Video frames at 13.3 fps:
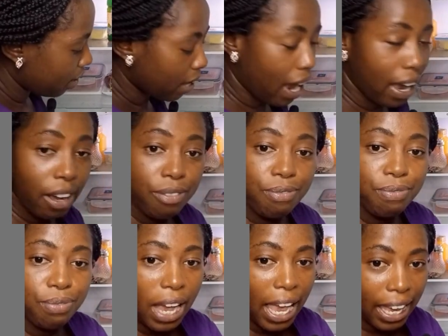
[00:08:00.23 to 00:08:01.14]
I have
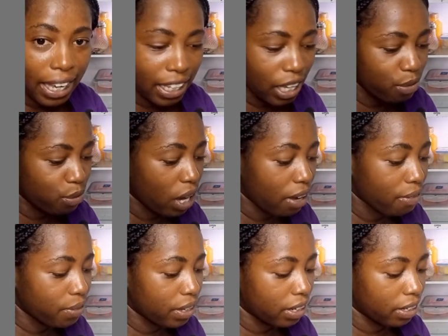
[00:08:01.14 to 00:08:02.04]
egg. If you
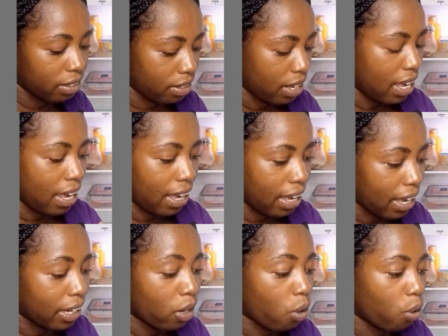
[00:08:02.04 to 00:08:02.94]
have the
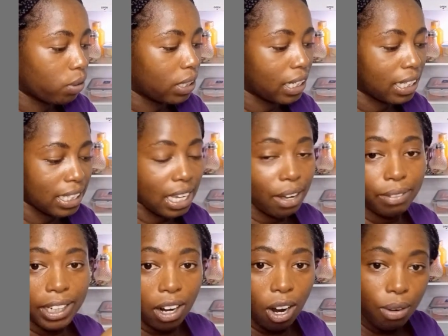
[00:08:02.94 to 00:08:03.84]
egg holder that have
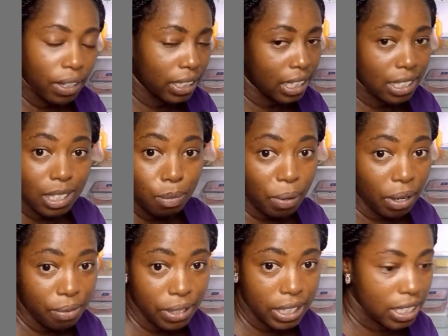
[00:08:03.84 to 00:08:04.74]
the cover, that is
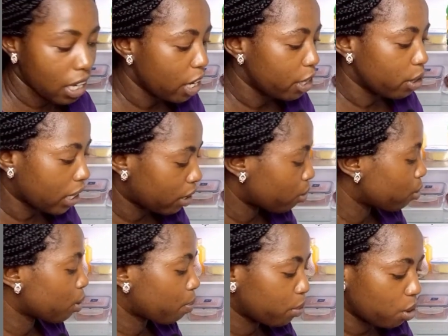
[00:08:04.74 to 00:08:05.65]
perfect. You can
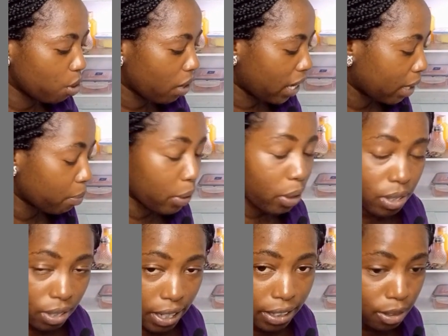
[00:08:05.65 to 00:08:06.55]
also put your egg,
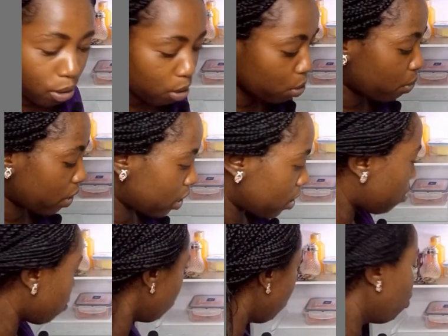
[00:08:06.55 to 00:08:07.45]
because egg is also ready
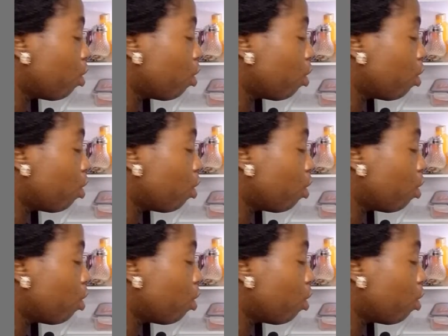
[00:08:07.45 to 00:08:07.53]
to